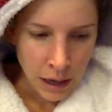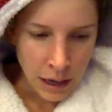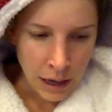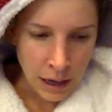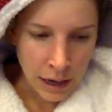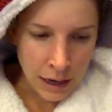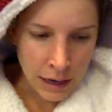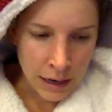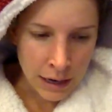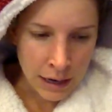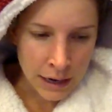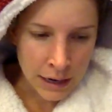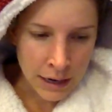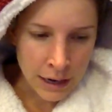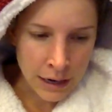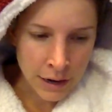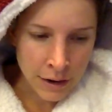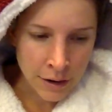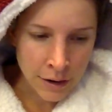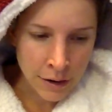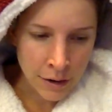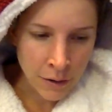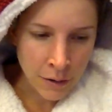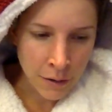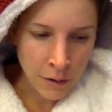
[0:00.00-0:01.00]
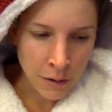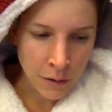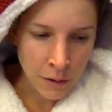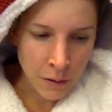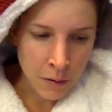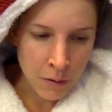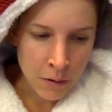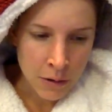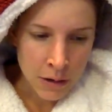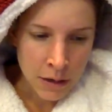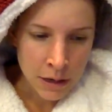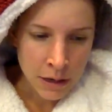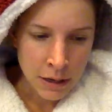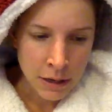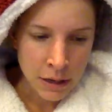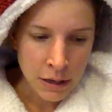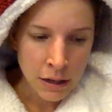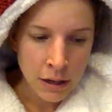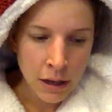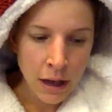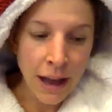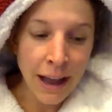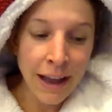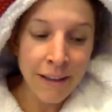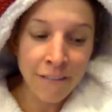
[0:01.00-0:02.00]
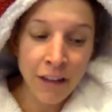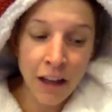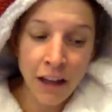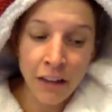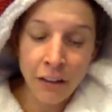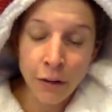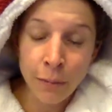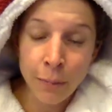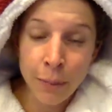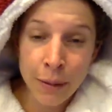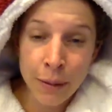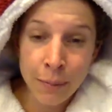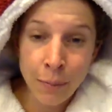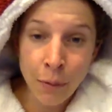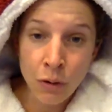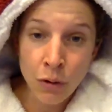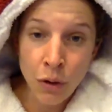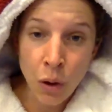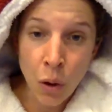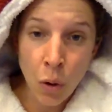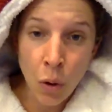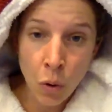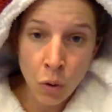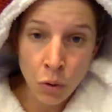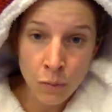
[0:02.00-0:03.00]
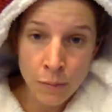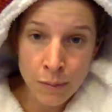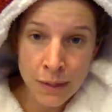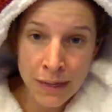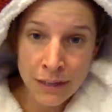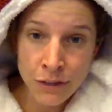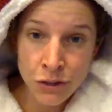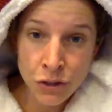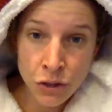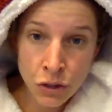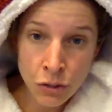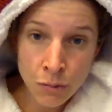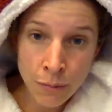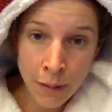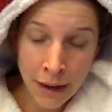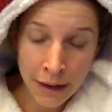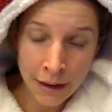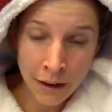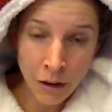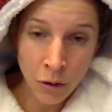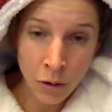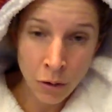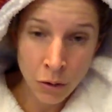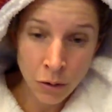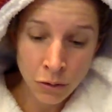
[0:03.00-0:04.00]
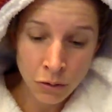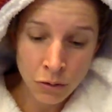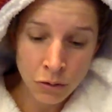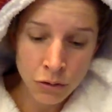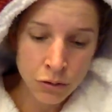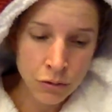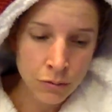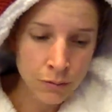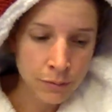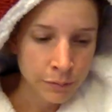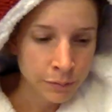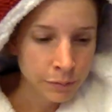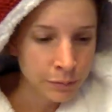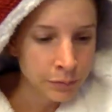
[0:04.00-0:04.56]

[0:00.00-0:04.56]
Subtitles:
I know I have other people to hold me to my goals.